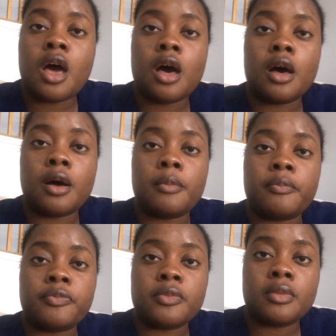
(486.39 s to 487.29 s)

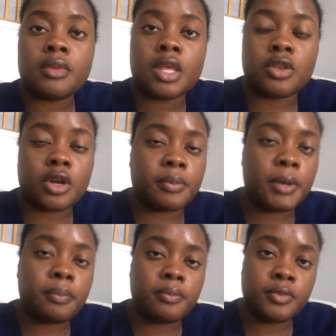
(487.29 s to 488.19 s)
They're going to
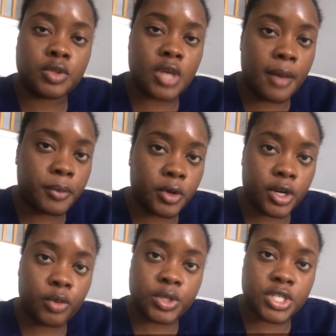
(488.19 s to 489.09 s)
be
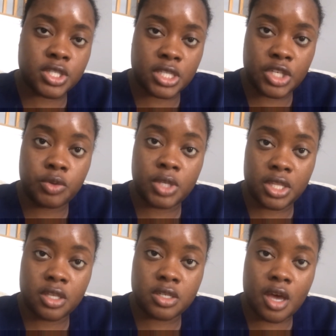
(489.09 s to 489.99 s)
Doppler, which is like you
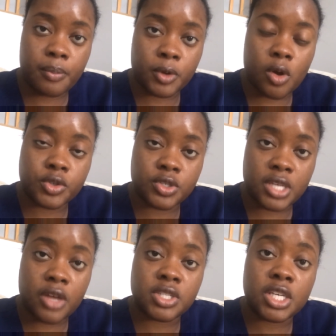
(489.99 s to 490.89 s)
need the Doppler
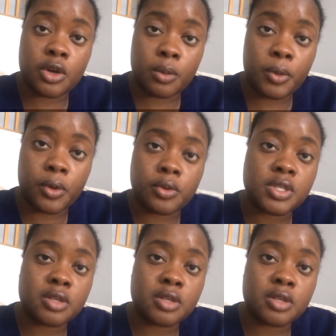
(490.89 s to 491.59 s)
ultrasound to hear a pulse.